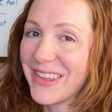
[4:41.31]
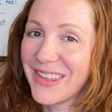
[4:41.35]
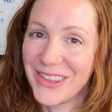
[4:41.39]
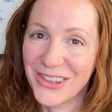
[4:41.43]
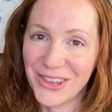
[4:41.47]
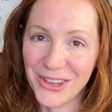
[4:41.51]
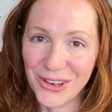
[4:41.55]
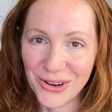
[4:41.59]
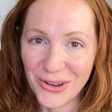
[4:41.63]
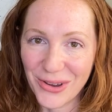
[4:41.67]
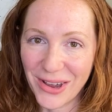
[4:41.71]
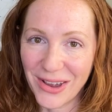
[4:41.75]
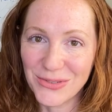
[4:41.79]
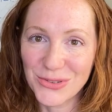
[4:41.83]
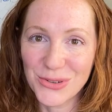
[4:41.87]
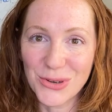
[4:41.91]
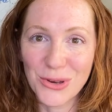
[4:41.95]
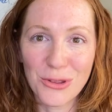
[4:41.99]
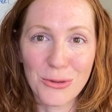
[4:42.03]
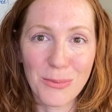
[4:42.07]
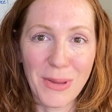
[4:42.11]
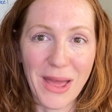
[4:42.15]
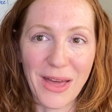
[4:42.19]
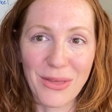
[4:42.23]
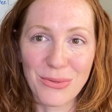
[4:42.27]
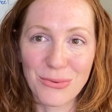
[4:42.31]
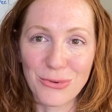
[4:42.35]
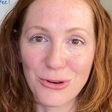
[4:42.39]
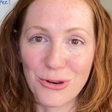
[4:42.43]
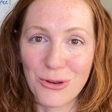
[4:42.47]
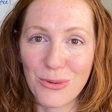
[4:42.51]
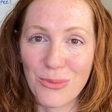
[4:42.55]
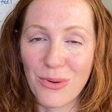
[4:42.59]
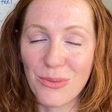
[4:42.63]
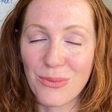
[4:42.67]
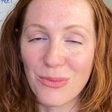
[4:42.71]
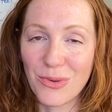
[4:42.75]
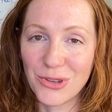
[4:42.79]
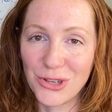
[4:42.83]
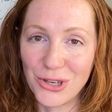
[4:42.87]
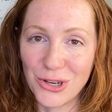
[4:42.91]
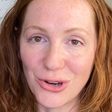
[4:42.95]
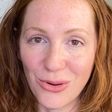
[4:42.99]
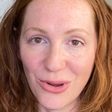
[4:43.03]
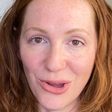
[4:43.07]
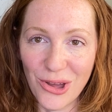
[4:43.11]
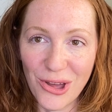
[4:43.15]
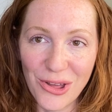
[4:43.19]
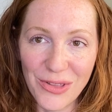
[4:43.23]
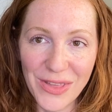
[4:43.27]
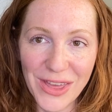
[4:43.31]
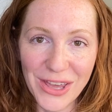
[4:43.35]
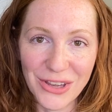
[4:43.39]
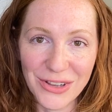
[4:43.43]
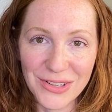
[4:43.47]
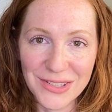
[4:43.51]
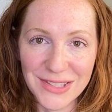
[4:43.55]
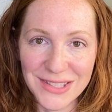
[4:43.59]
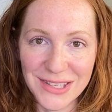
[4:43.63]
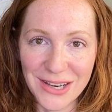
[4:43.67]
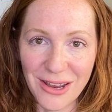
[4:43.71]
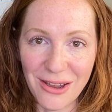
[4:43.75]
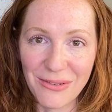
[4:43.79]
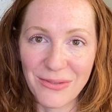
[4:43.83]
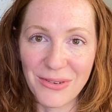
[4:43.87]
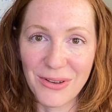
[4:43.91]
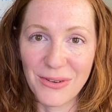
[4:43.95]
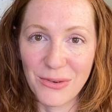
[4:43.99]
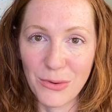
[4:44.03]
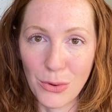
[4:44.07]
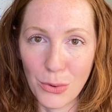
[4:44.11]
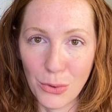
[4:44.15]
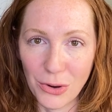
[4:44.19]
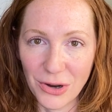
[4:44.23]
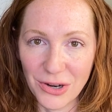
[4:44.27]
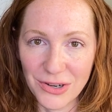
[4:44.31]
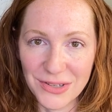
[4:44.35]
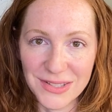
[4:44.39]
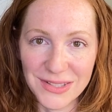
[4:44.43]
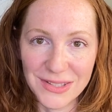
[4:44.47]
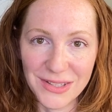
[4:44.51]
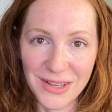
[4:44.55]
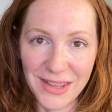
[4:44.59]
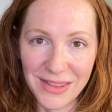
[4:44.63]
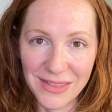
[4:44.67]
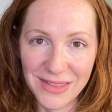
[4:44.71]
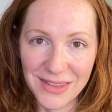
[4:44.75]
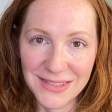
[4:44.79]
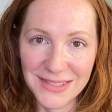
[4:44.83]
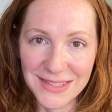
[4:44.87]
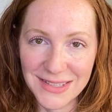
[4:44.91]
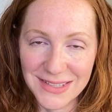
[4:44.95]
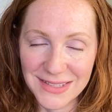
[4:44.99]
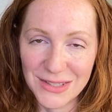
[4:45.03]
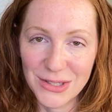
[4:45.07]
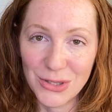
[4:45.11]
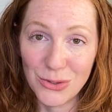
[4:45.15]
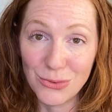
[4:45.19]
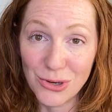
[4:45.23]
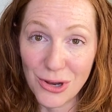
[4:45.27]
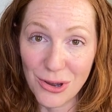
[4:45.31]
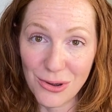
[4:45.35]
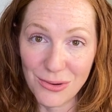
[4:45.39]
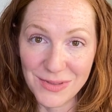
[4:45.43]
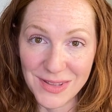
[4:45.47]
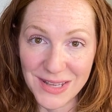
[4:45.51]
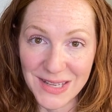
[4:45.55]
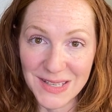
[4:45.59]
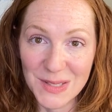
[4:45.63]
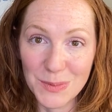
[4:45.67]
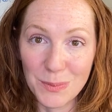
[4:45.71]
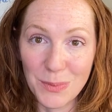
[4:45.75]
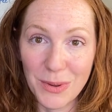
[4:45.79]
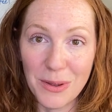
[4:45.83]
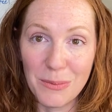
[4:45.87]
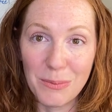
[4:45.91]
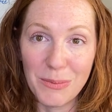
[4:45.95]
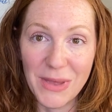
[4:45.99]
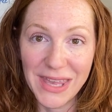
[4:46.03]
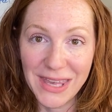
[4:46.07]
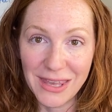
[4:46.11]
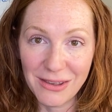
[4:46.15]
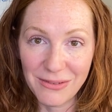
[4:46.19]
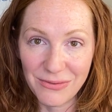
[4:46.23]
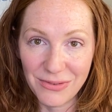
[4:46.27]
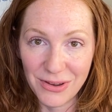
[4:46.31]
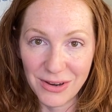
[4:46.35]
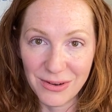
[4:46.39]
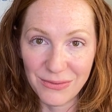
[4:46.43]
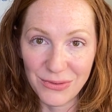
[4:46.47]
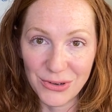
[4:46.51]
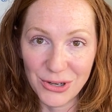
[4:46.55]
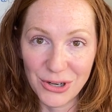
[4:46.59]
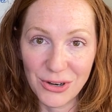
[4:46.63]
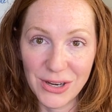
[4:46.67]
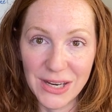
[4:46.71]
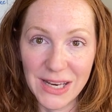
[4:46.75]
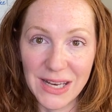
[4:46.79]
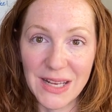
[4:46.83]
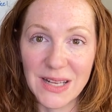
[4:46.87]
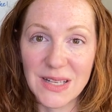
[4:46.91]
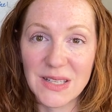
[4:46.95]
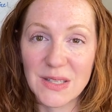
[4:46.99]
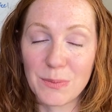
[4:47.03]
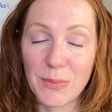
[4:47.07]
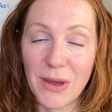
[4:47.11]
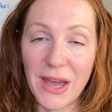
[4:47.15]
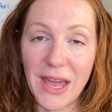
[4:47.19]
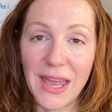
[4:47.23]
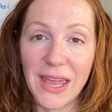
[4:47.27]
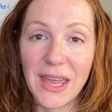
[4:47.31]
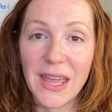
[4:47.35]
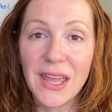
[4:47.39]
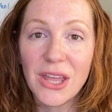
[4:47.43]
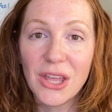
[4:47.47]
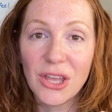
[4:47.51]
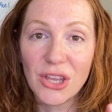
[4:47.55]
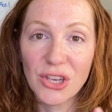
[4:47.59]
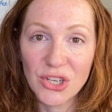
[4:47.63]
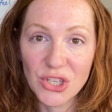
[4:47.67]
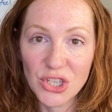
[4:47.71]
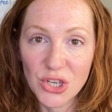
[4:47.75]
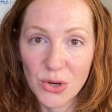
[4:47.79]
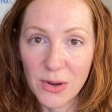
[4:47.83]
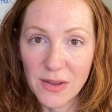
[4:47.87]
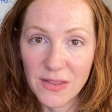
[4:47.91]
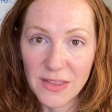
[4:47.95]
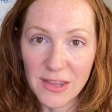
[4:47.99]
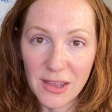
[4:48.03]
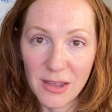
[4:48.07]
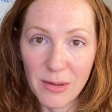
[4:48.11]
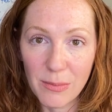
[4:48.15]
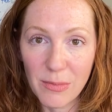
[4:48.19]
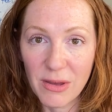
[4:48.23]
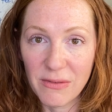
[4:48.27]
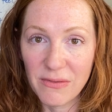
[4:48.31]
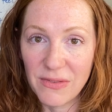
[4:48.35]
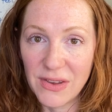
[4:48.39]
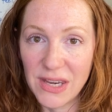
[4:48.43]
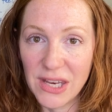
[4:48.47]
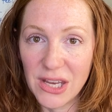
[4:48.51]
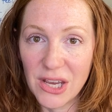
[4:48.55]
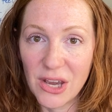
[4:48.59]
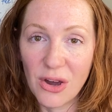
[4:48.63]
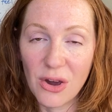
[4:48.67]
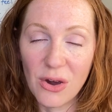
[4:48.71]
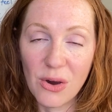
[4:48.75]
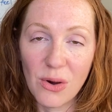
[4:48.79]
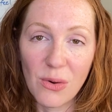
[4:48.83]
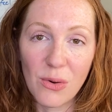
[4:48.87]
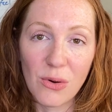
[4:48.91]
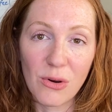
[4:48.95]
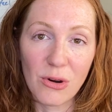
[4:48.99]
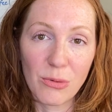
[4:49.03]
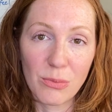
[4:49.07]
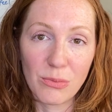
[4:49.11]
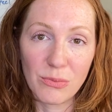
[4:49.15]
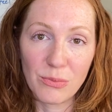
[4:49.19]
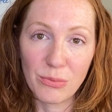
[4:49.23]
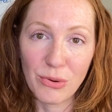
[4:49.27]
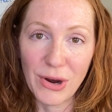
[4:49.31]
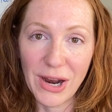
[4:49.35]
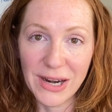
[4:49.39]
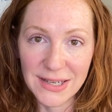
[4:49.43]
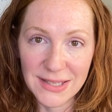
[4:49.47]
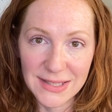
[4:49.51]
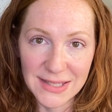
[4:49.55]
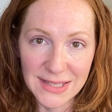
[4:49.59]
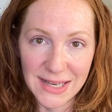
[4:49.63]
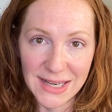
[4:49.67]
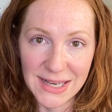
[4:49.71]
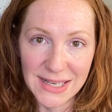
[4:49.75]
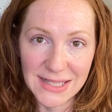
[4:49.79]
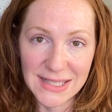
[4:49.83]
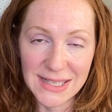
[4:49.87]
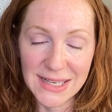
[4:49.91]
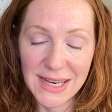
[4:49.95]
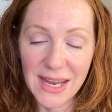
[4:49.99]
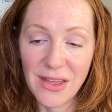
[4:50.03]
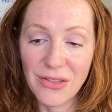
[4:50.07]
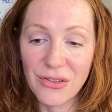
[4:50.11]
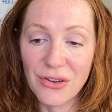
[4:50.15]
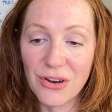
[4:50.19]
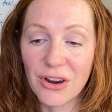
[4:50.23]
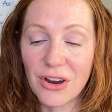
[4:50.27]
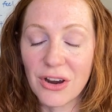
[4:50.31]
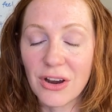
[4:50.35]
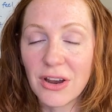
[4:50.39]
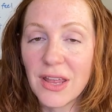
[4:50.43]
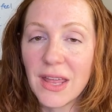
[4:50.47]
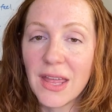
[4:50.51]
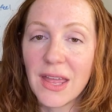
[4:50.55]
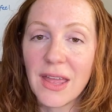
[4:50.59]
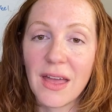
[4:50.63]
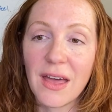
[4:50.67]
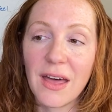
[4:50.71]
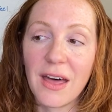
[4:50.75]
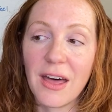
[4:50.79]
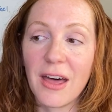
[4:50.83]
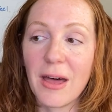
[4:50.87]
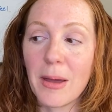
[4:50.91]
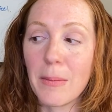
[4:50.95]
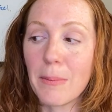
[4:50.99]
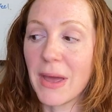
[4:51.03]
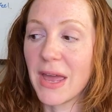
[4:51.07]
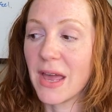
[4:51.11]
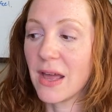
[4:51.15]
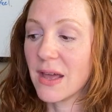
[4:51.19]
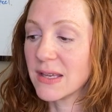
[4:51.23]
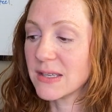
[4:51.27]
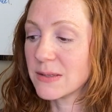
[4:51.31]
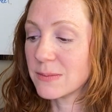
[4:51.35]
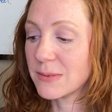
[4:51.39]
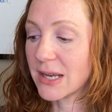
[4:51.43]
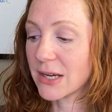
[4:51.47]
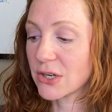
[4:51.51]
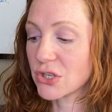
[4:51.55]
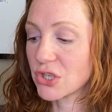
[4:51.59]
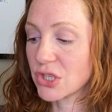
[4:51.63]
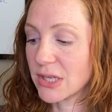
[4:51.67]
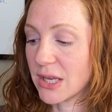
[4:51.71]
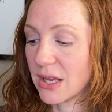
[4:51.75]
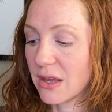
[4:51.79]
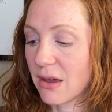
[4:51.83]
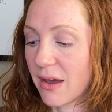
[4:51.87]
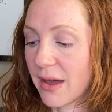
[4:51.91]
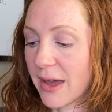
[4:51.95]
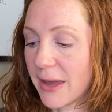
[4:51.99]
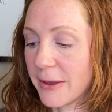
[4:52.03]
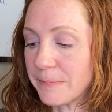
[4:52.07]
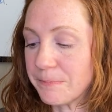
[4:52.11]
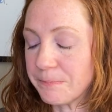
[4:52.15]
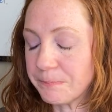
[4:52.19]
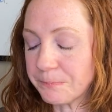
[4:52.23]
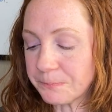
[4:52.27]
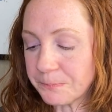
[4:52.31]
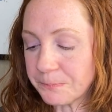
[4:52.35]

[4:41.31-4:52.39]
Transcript: you go to the bathroom, all that good stuff. Of course, this is, this, but make it fun for your kids by showing them a video or practicing it together. My husband actually got